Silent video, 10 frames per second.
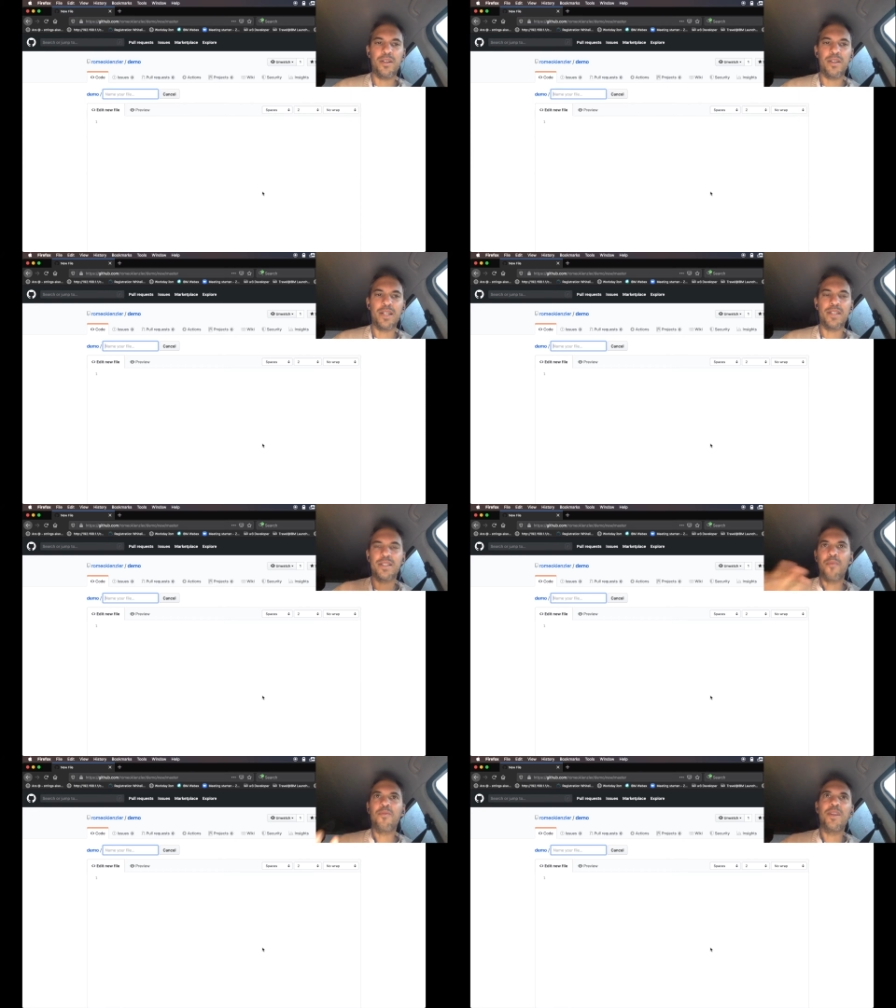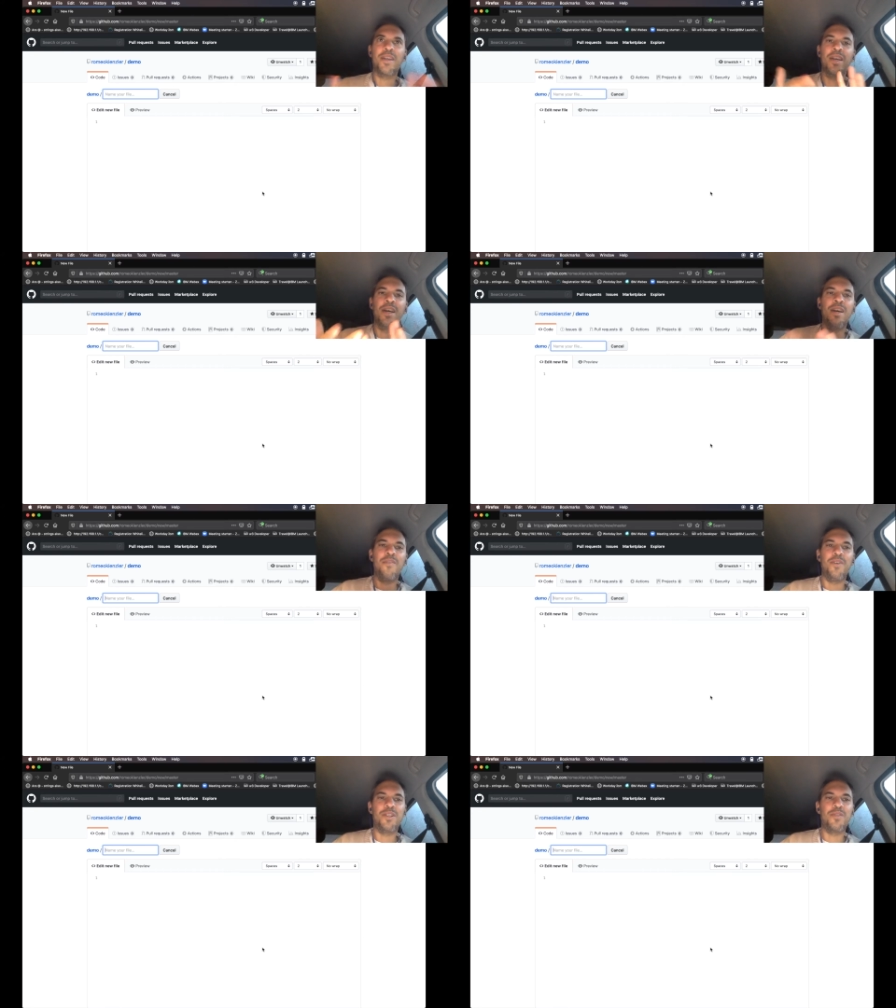that's something
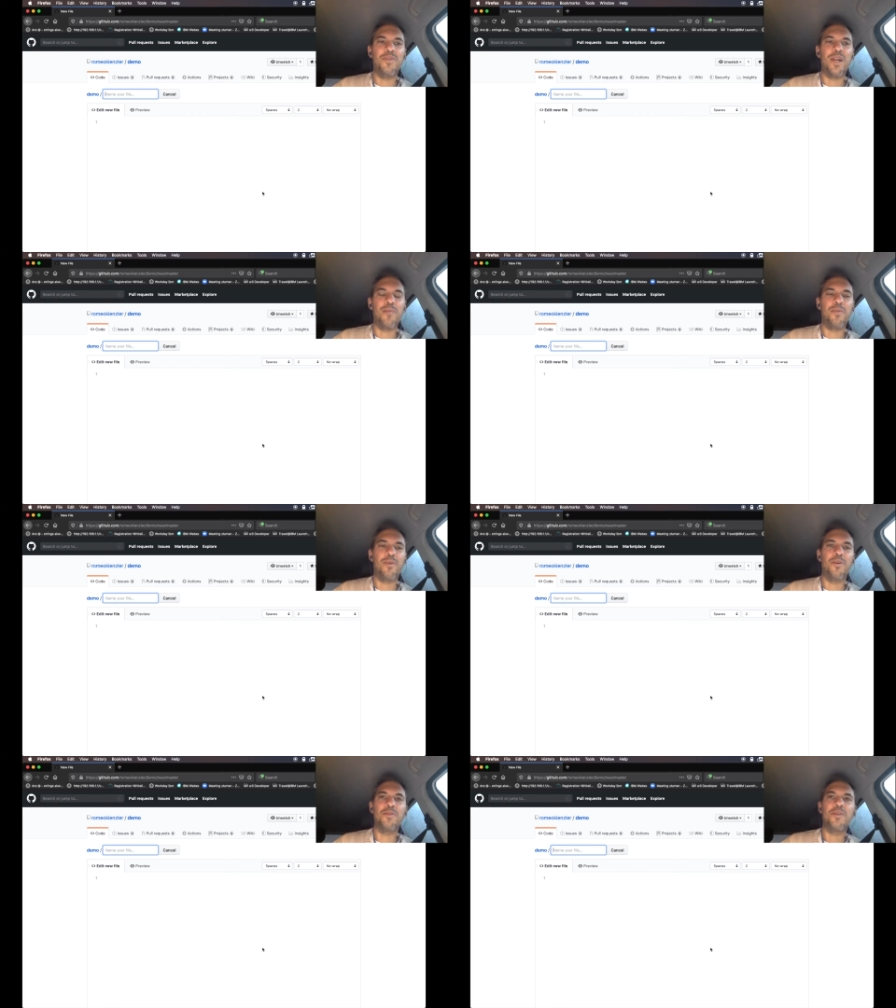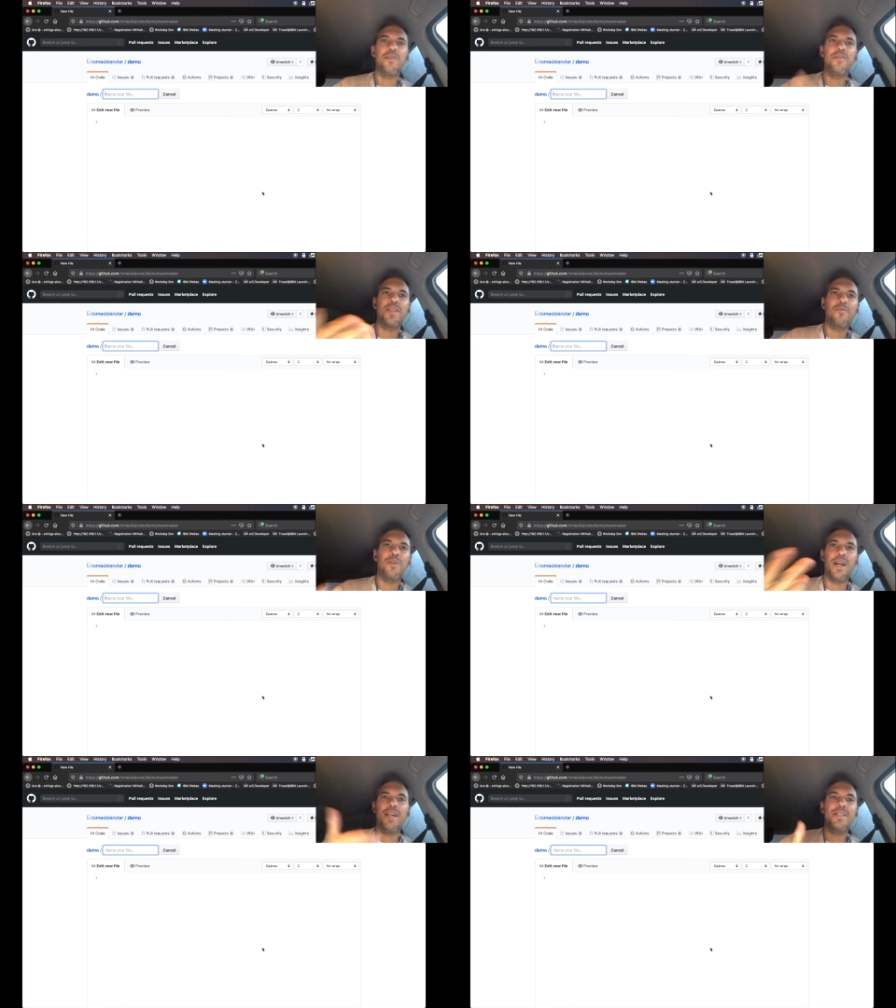which will happen also if someone
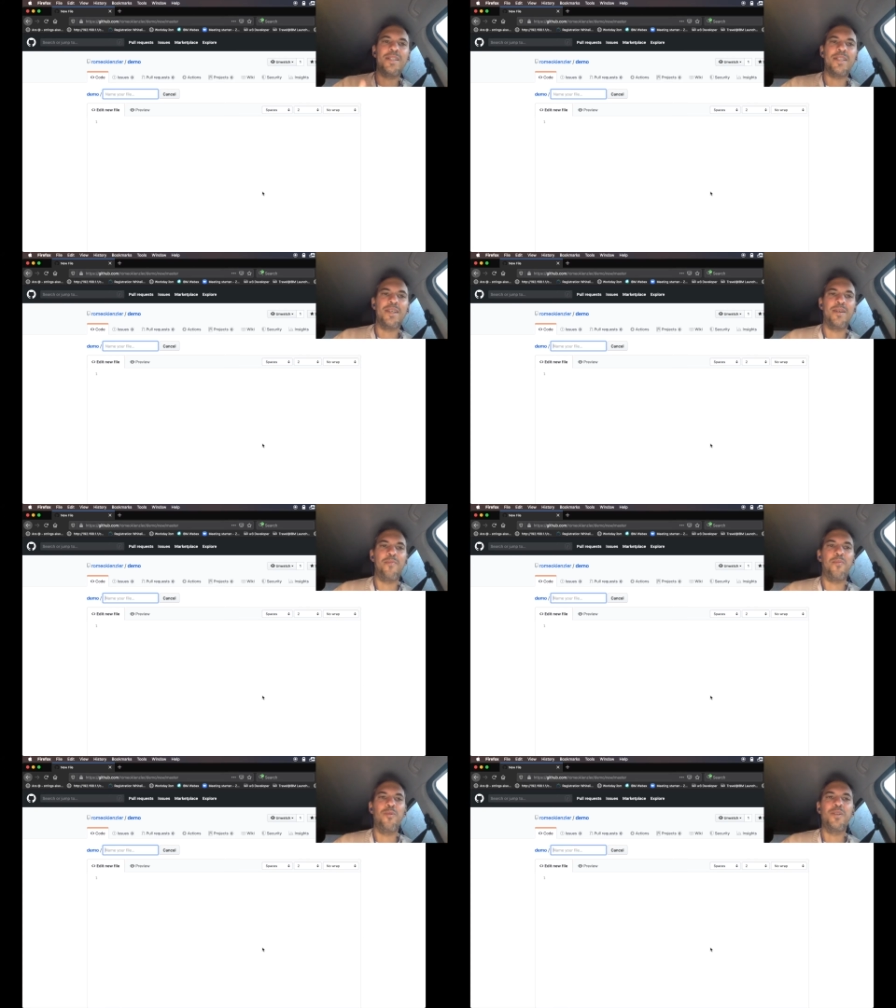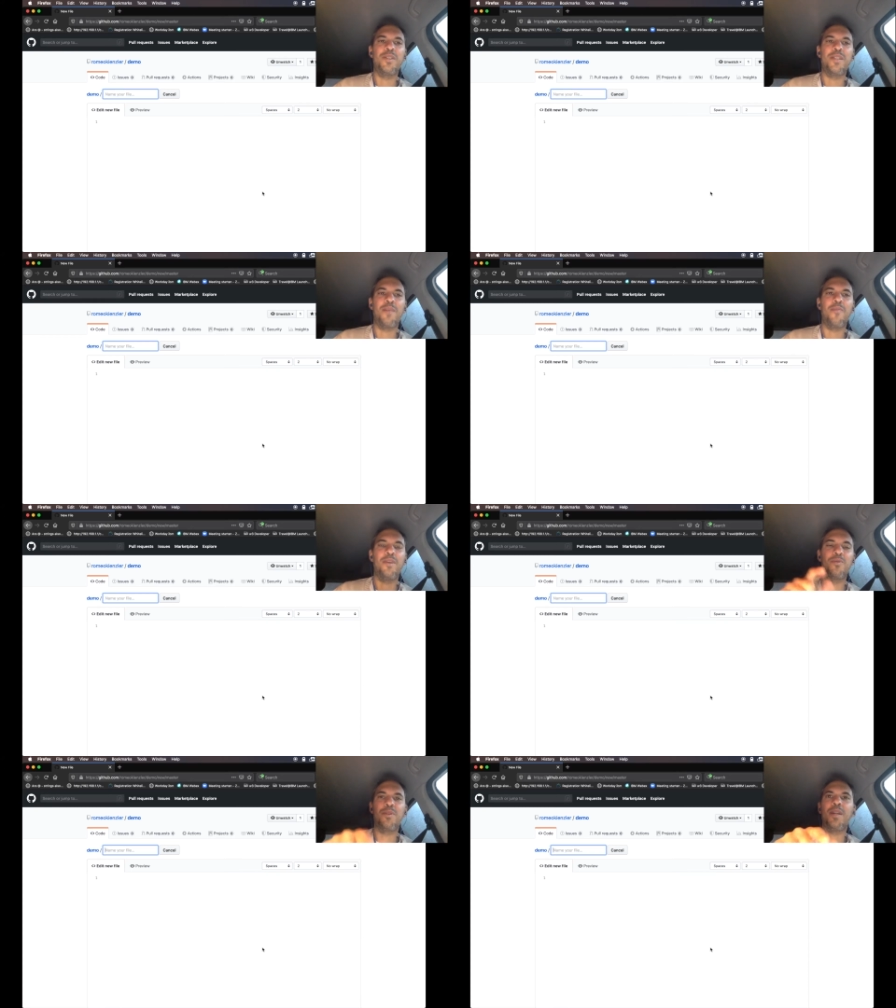else um, pushes something
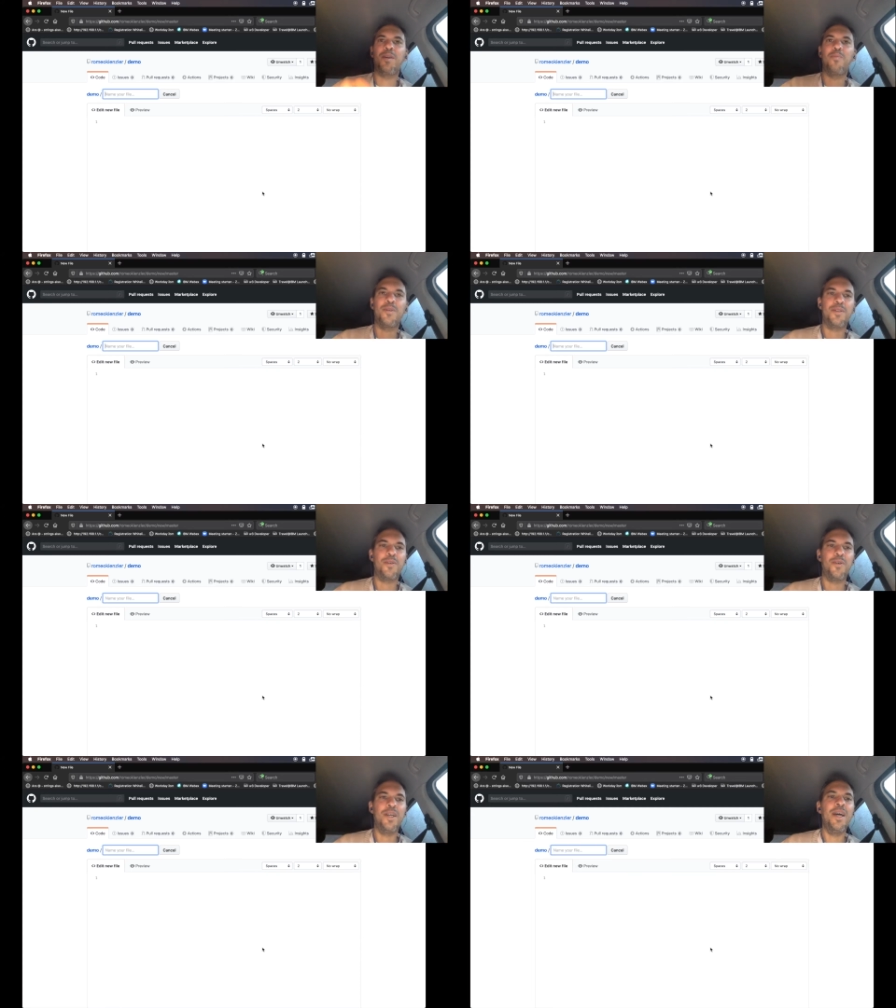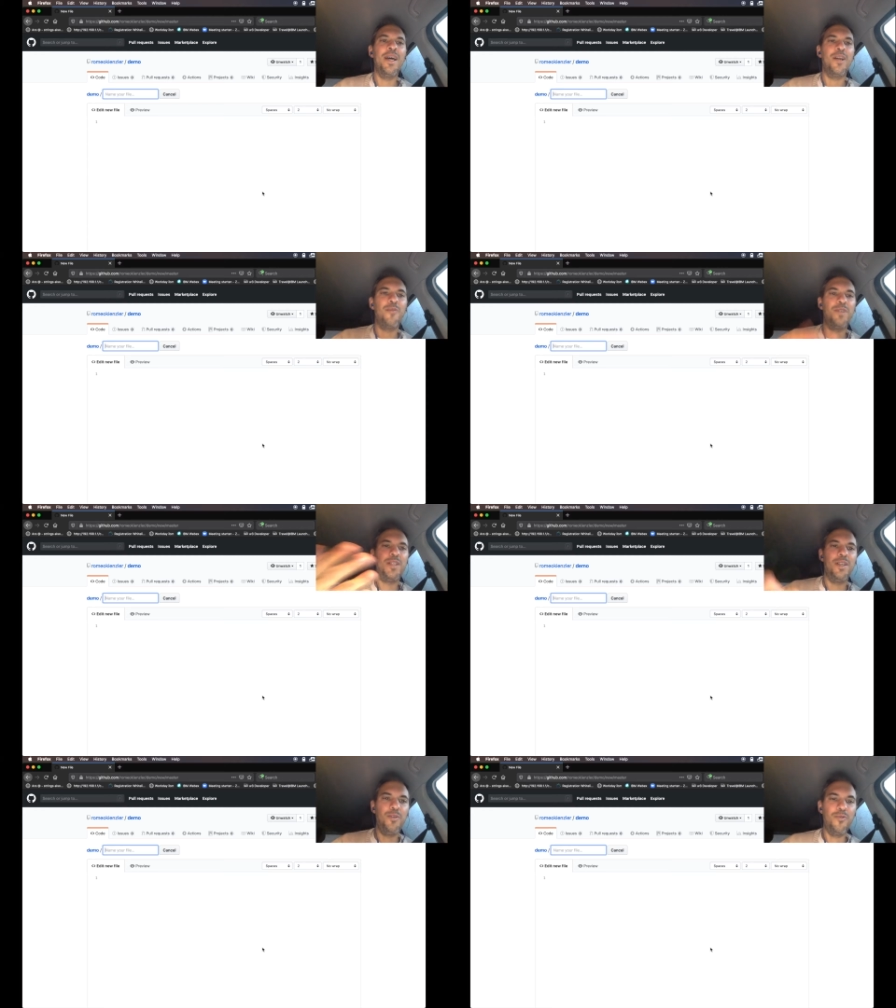to that repository you will
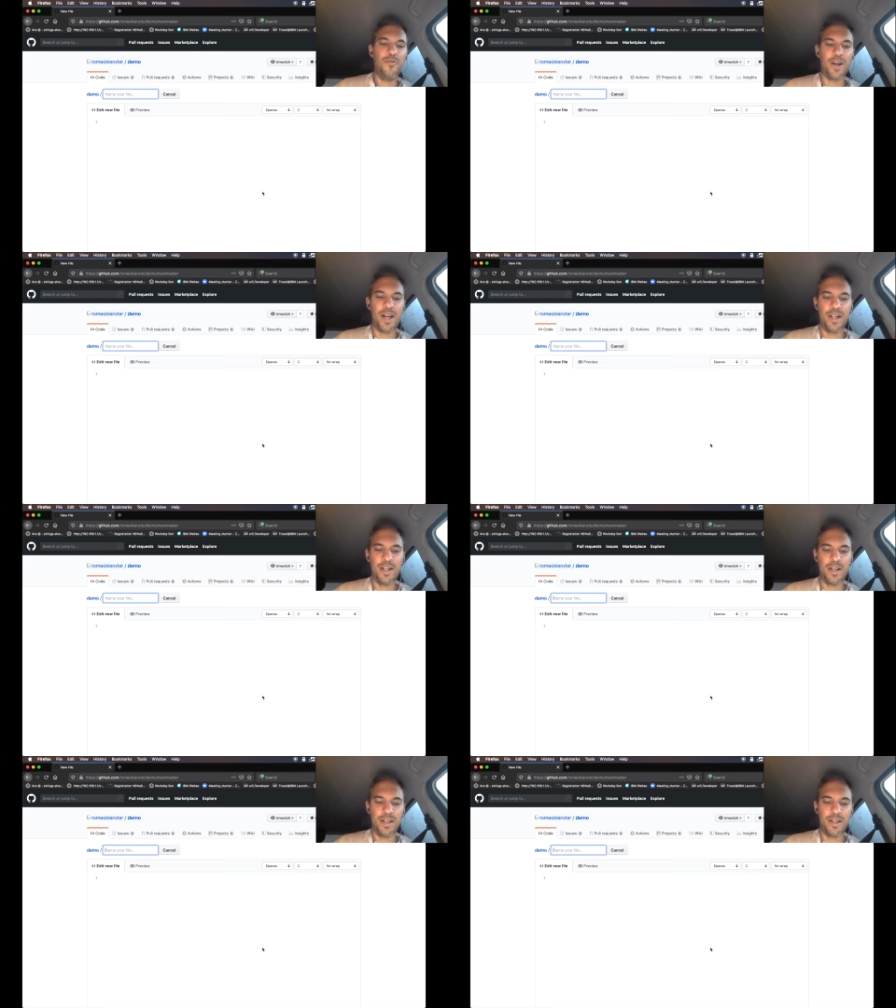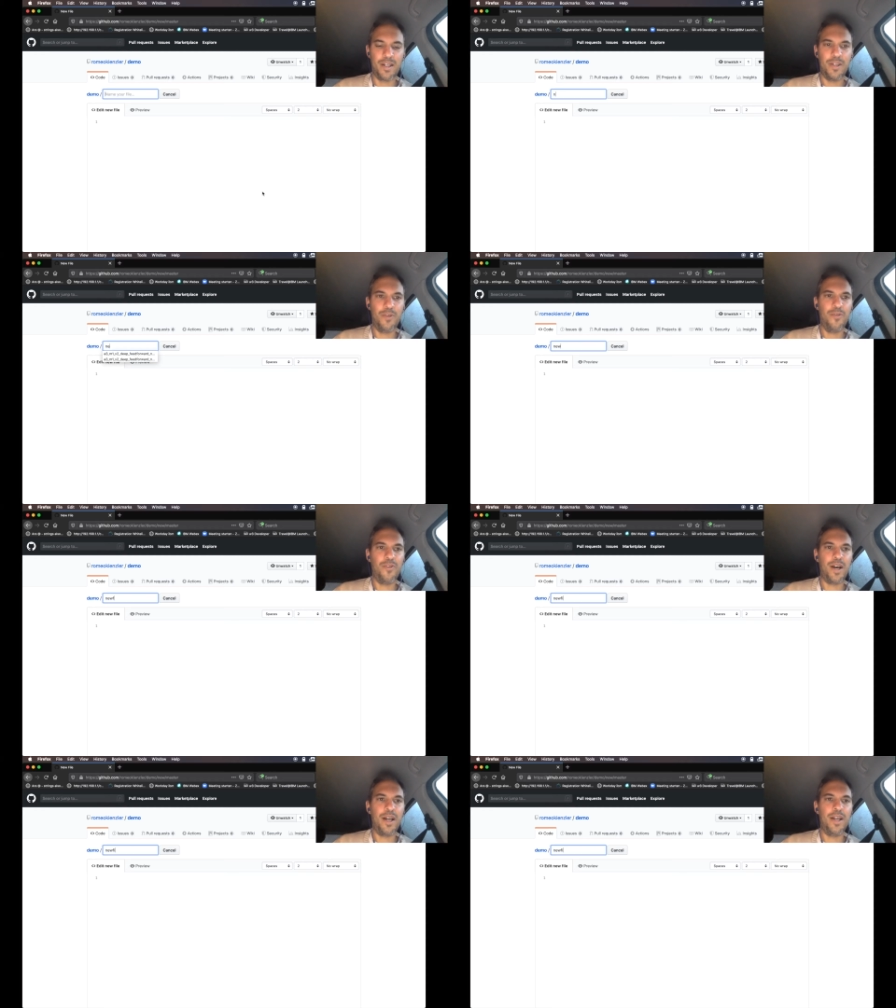see a new file a new
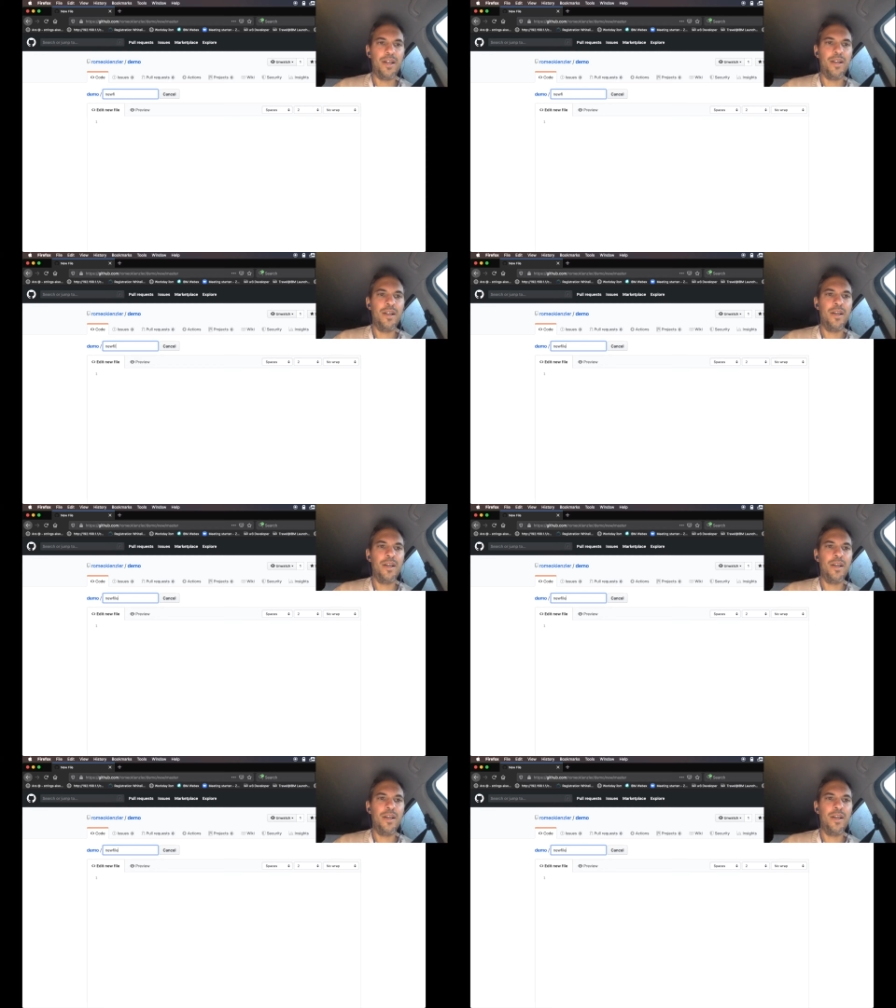file